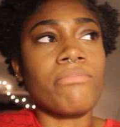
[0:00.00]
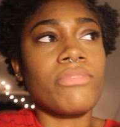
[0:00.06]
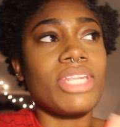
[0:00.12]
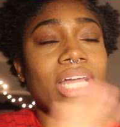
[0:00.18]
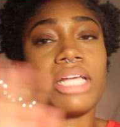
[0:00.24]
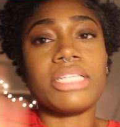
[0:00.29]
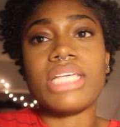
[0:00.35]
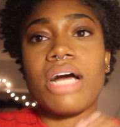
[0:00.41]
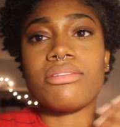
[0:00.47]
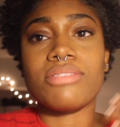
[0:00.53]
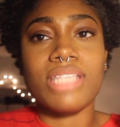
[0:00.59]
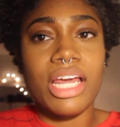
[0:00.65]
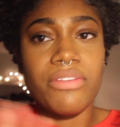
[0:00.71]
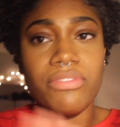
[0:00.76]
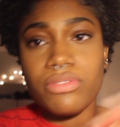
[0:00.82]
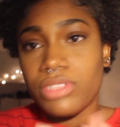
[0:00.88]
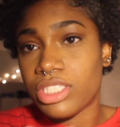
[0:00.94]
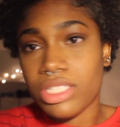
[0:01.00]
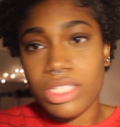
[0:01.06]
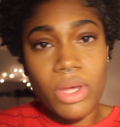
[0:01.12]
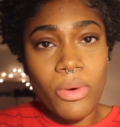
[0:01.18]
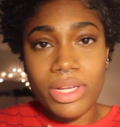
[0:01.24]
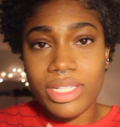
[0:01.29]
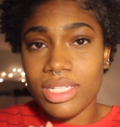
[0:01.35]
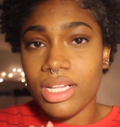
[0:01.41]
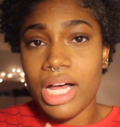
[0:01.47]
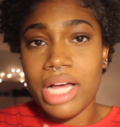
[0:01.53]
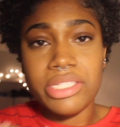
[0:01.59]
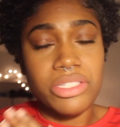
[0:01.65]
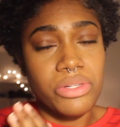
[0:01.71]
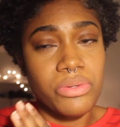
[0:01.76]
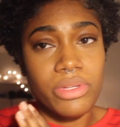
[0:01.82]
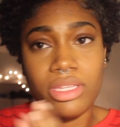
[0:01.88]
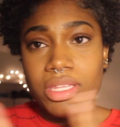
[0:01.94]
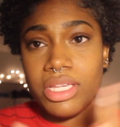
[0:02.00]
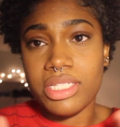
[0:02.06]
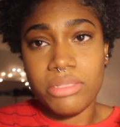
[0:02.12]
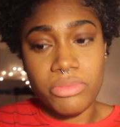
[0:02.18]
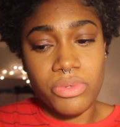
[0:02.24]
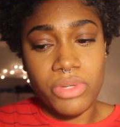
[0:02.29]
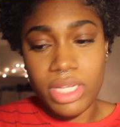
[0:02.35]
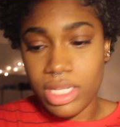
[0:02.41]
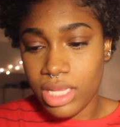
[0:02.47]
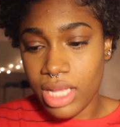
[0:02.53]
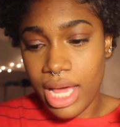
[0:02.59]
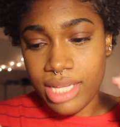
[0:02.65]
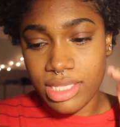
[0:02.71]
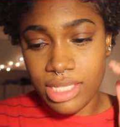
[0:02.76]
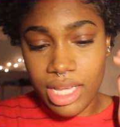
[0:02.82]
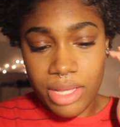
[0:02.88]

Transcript: things outside of just going to class and doing the things I'm doing in class.